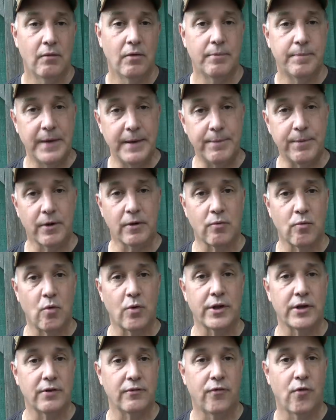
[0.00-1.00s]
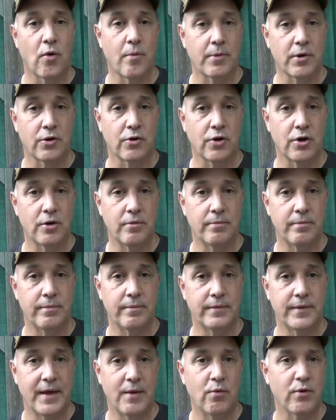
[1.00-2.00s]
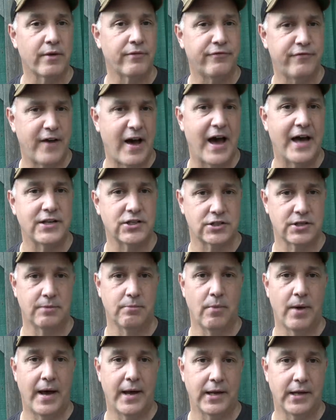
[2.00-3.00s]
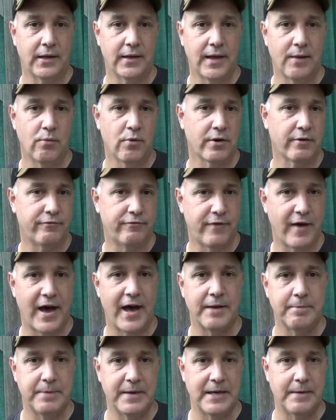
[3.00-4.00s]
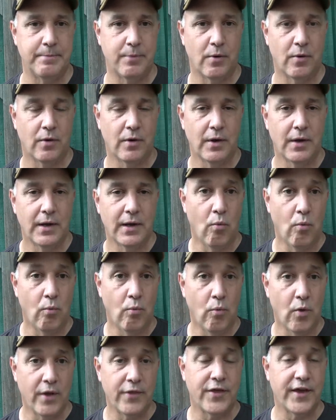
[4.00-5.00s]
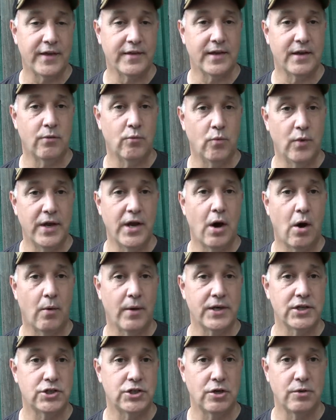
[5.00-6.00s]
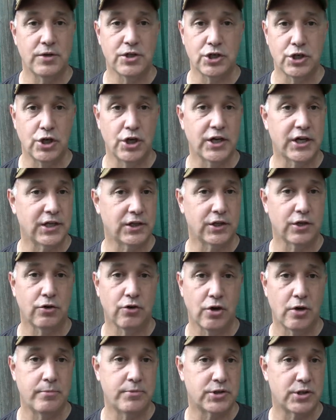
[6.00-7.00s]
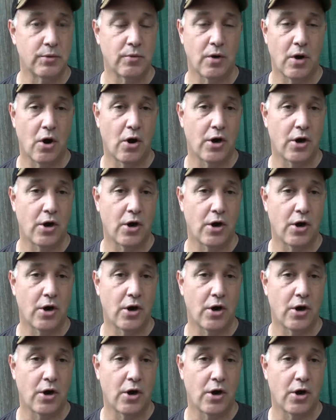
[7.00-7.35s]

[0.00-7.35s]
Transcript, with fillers: When people are wanting to form a group, they want to find somebody. They want to find people. One thing that we always do is look at the groups that we're